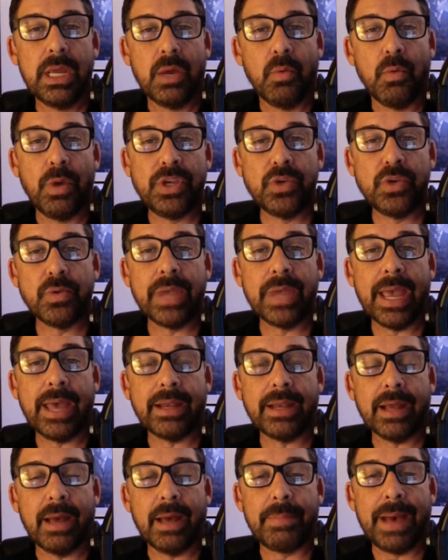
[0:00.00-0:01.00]
When you get
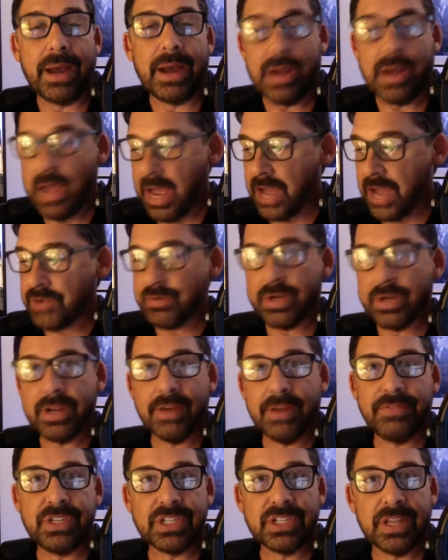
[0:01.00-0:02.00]
about 100
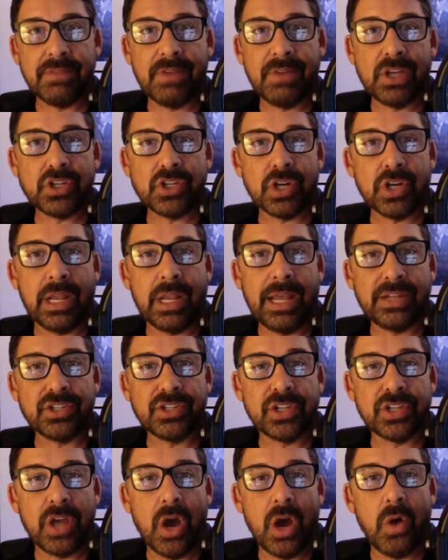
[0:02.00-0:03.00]
of these conventional lights
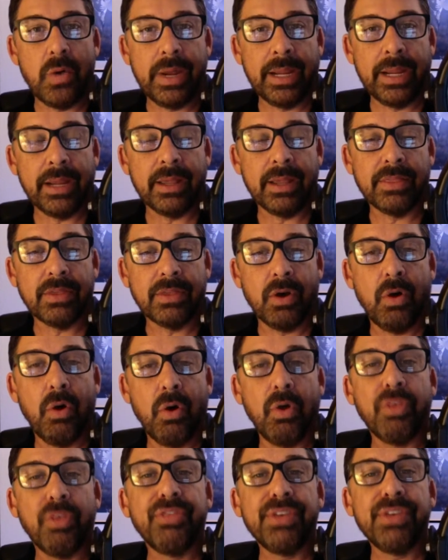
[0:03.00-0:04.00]
going, the
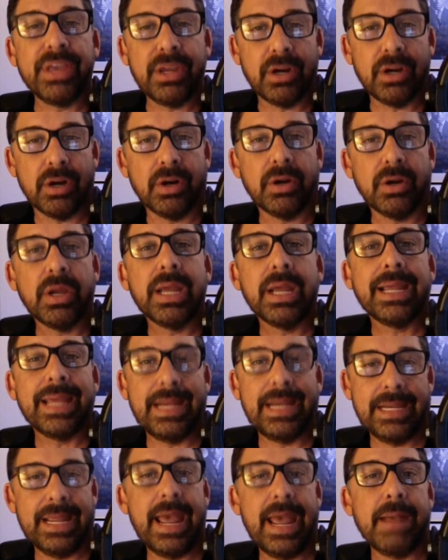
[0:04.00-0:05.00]
whole theater
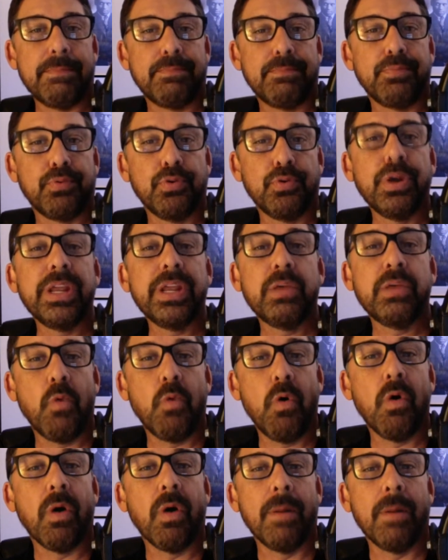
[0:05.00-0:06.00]
can get pretty
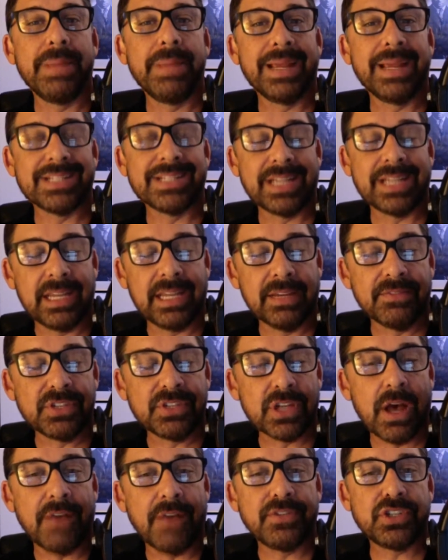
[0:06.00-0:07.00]
warm because it gives
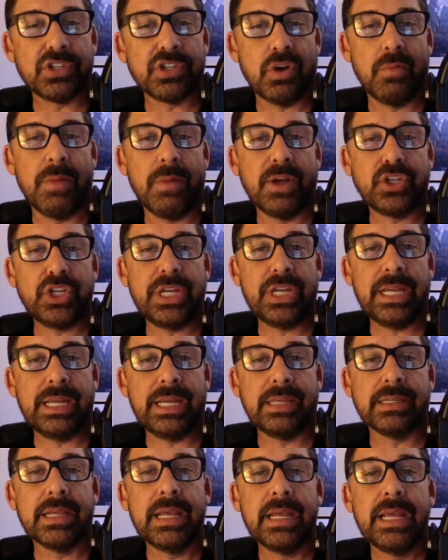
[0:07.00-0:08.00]
off so much
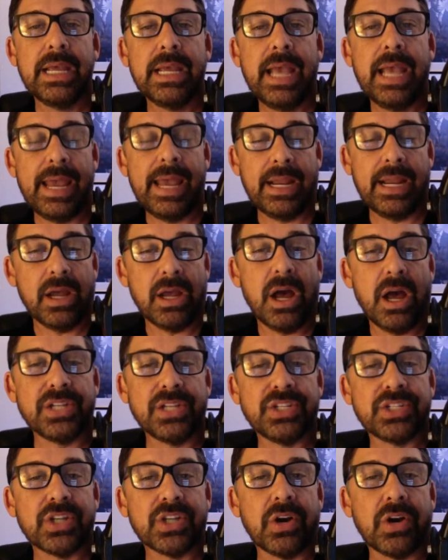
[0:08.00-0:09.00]
heat, and it
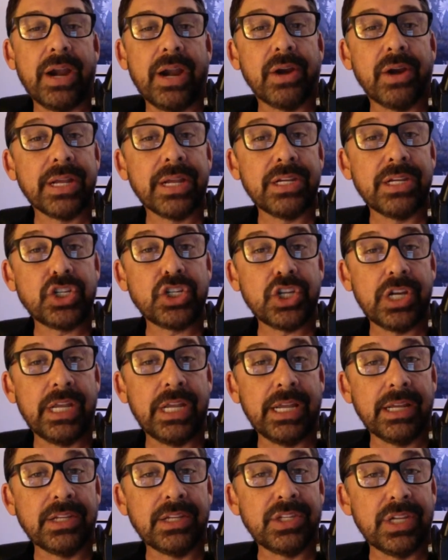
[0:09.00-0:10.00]
causes our air
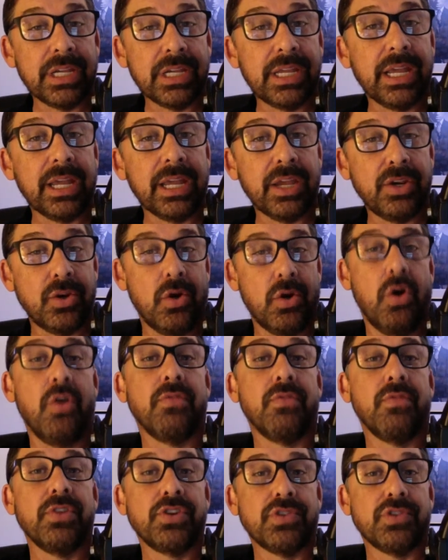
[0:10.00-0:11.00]
conditioning to kick into
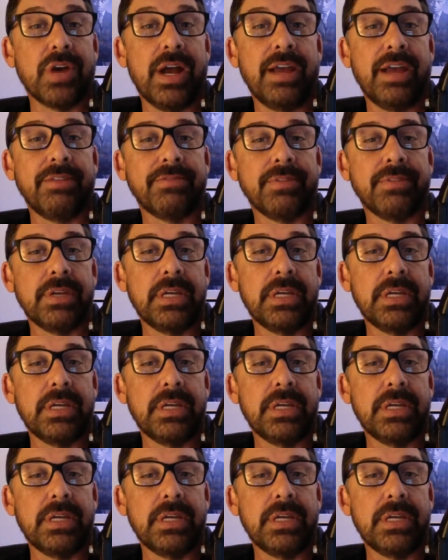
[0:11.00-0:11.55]
overdrive.